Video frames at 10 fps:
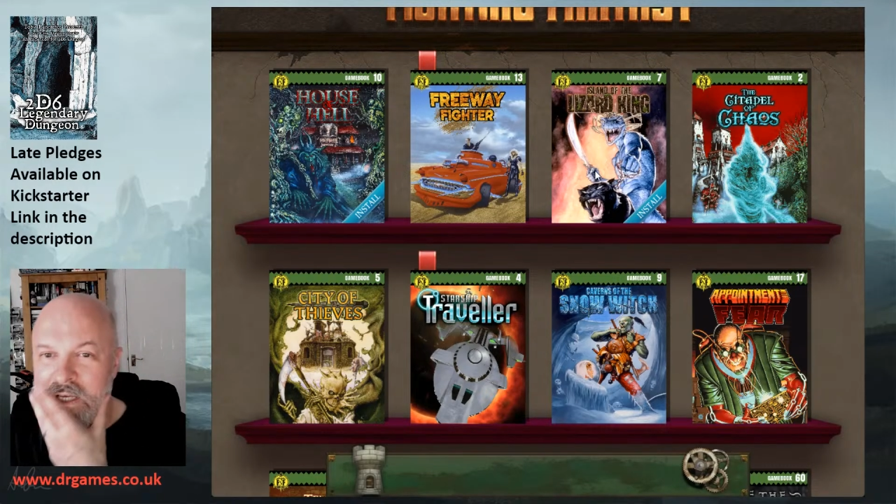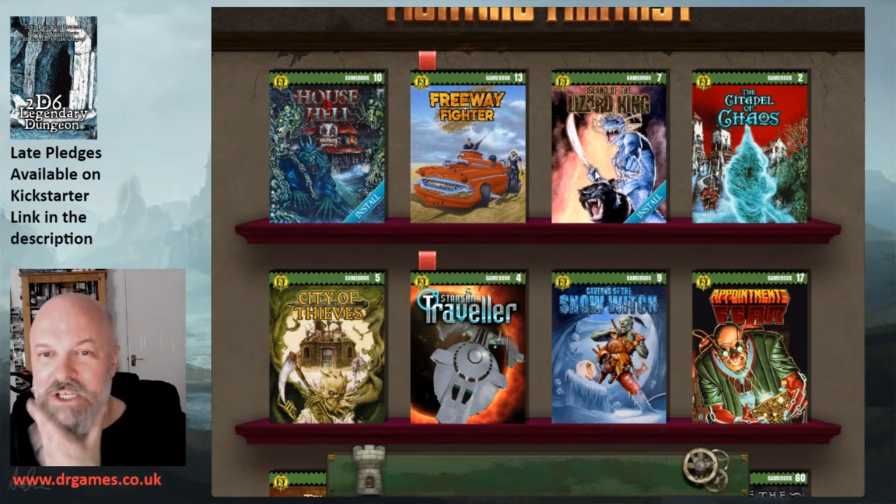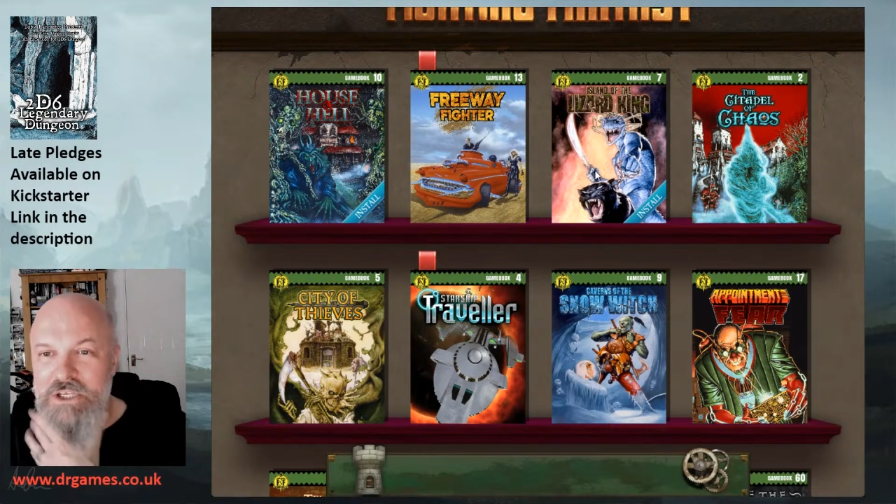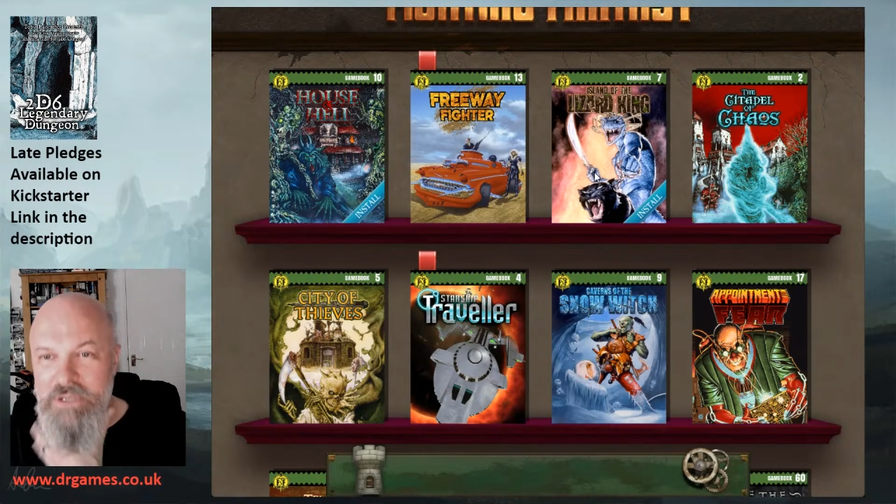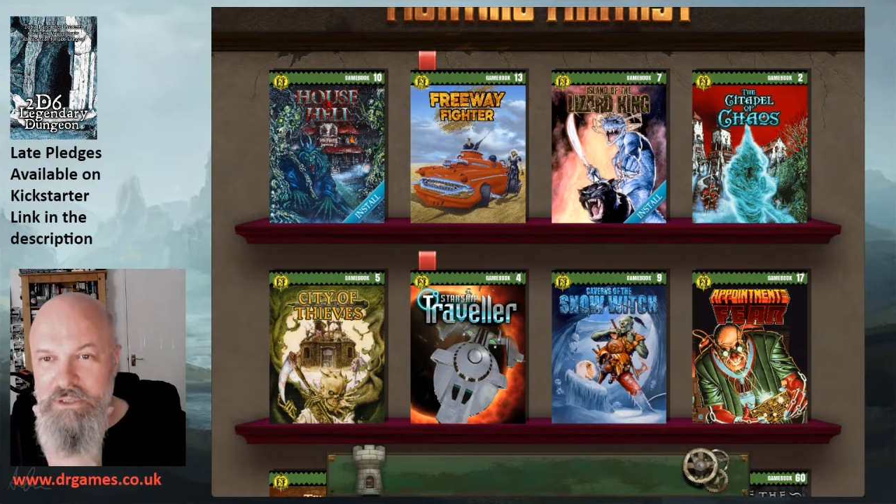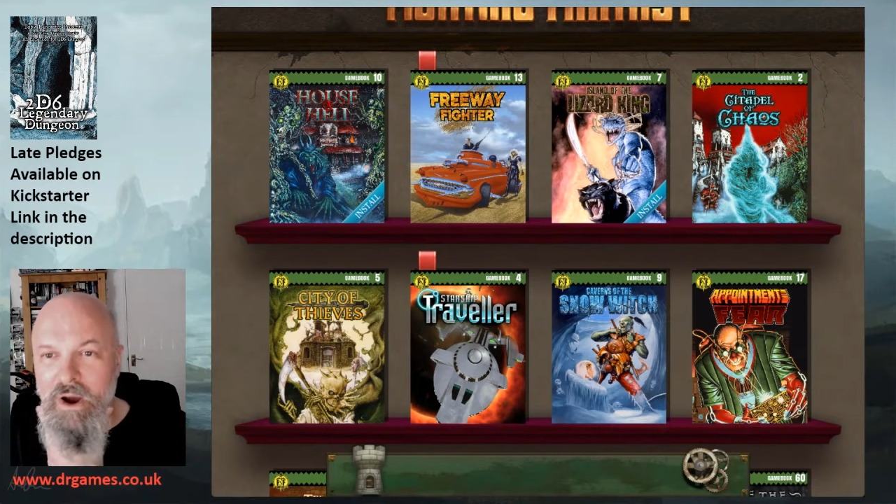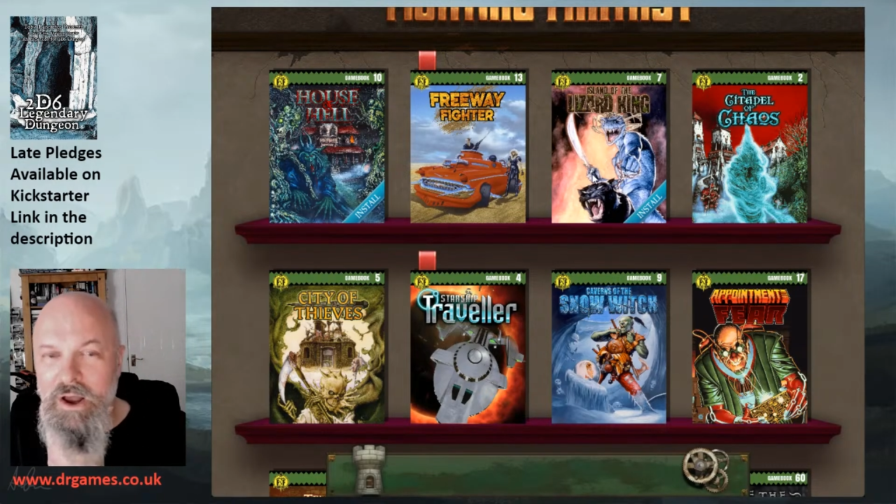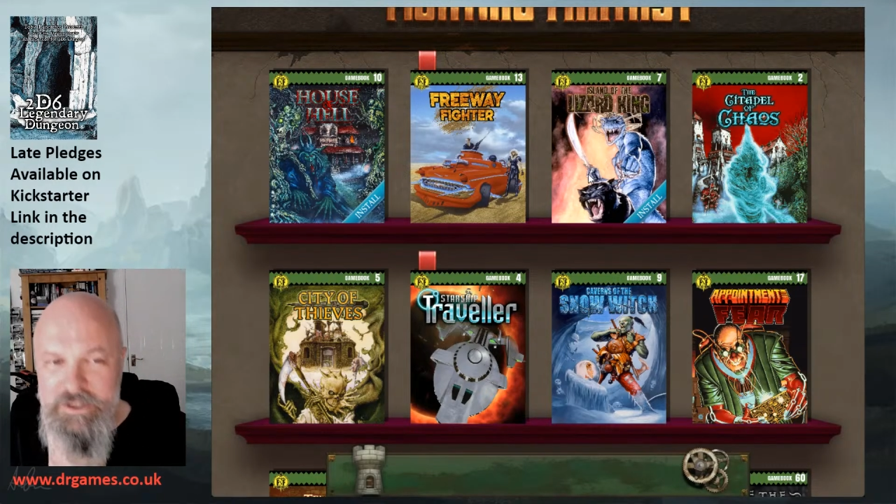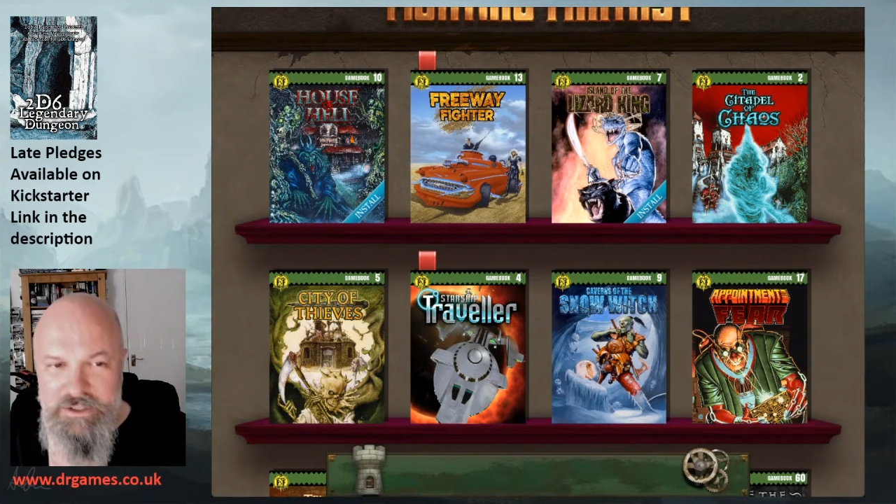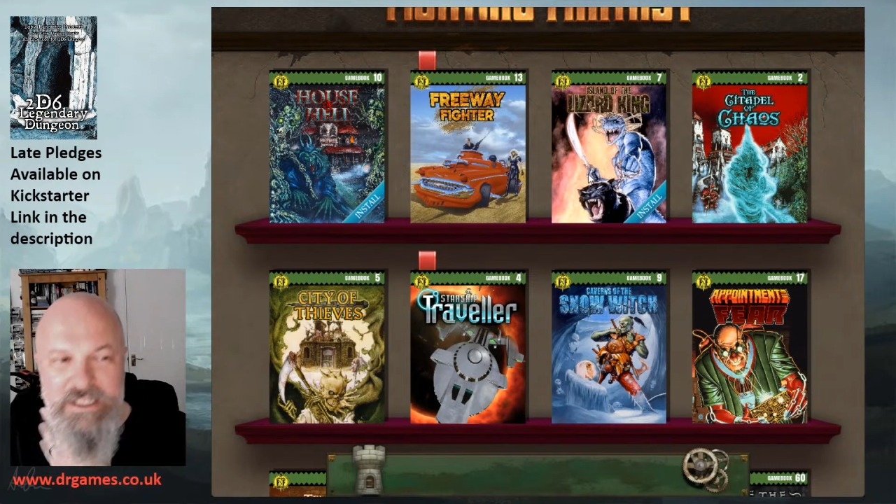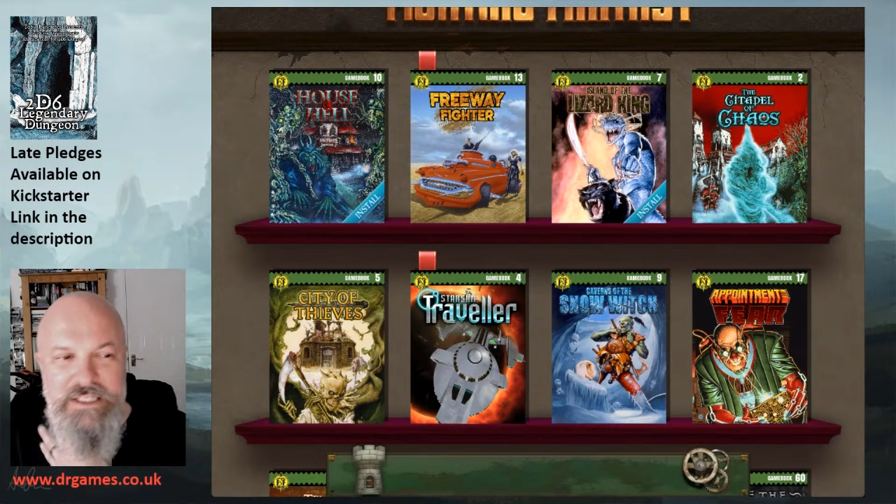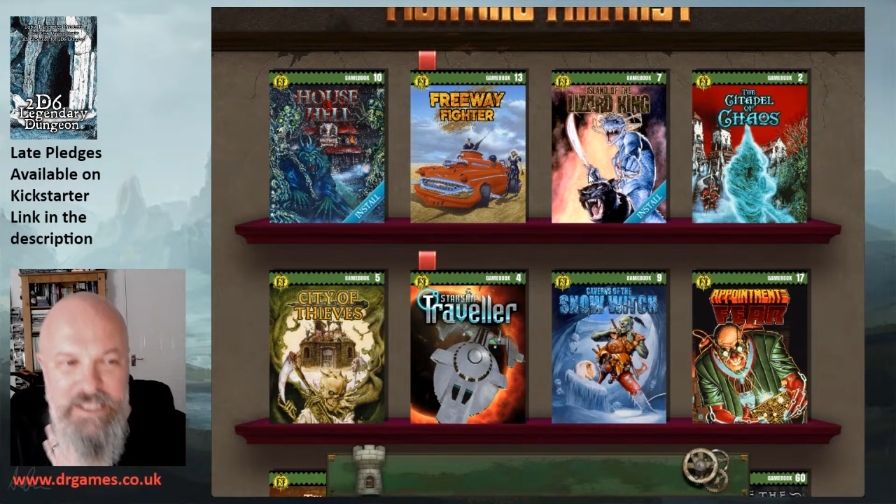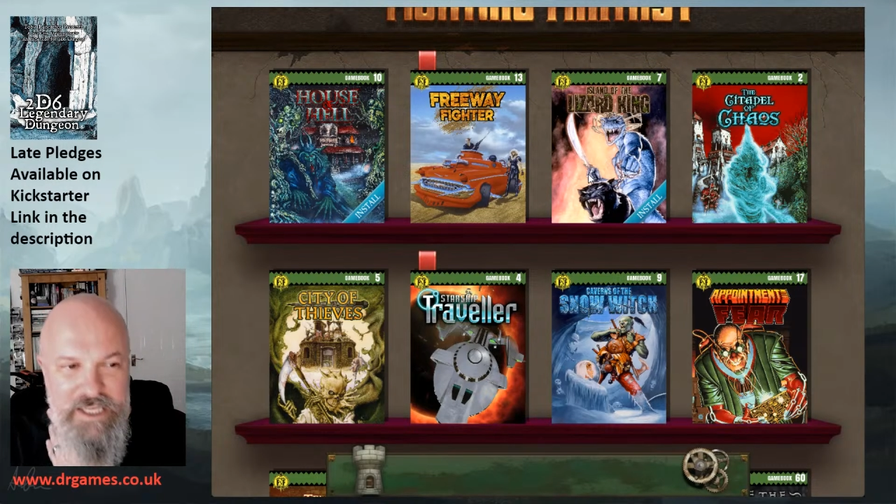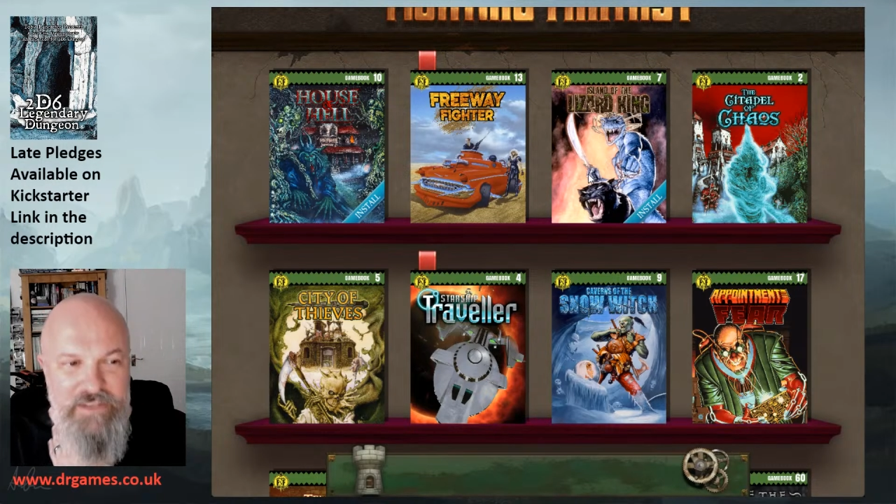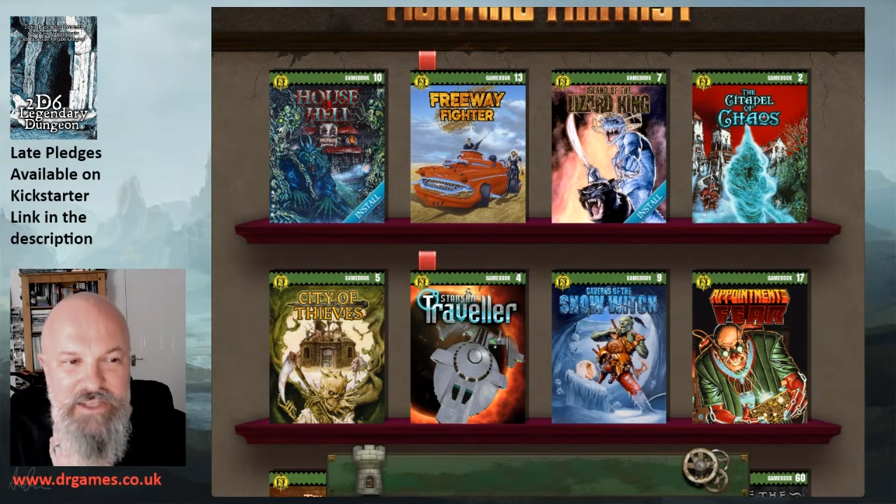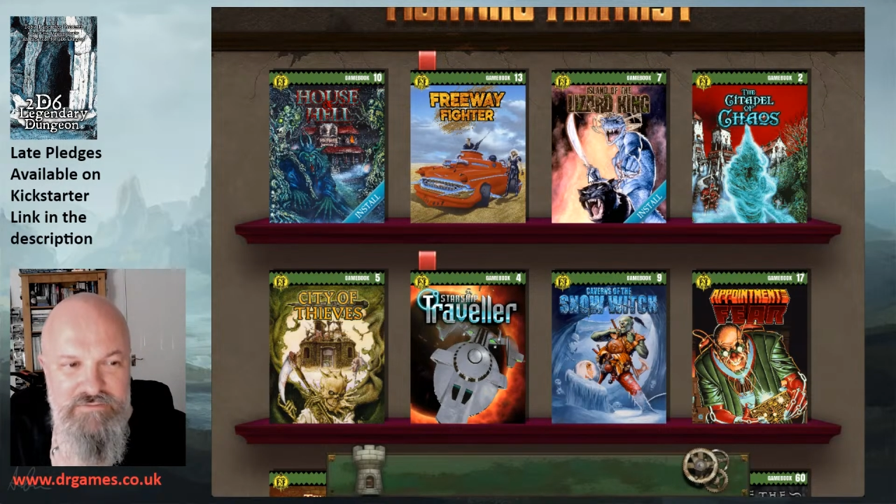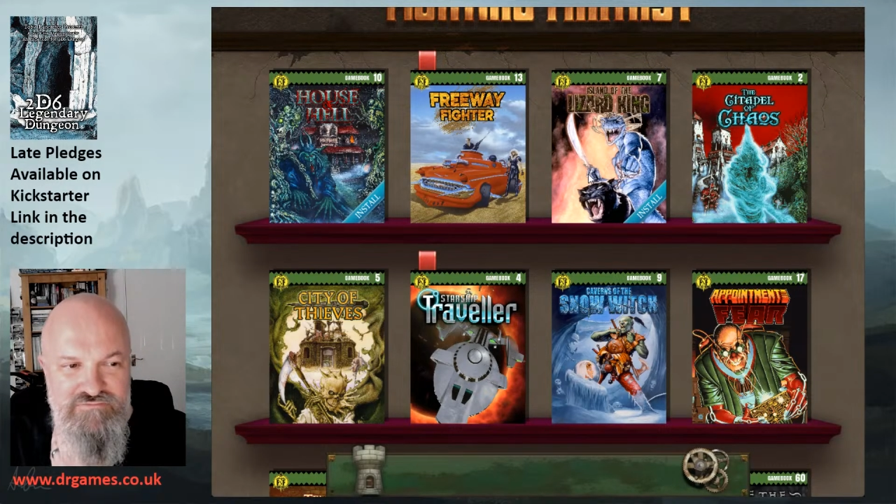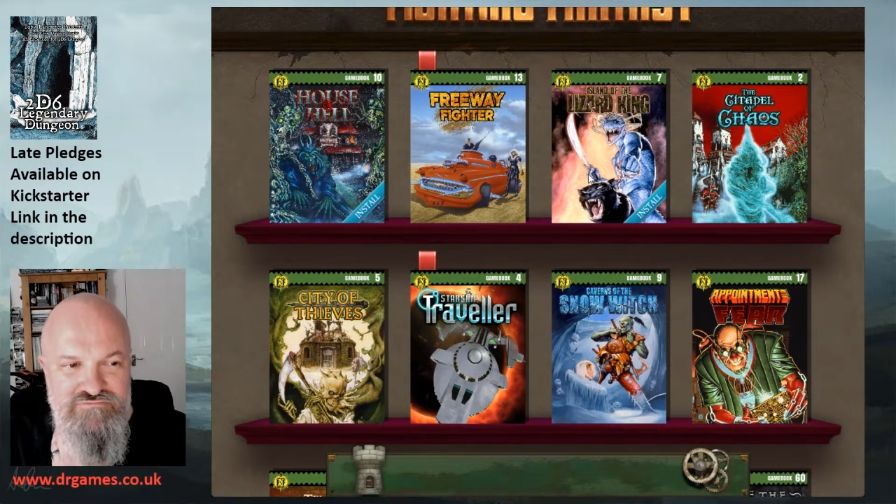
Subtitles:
Should we do Island of the Lizard King then?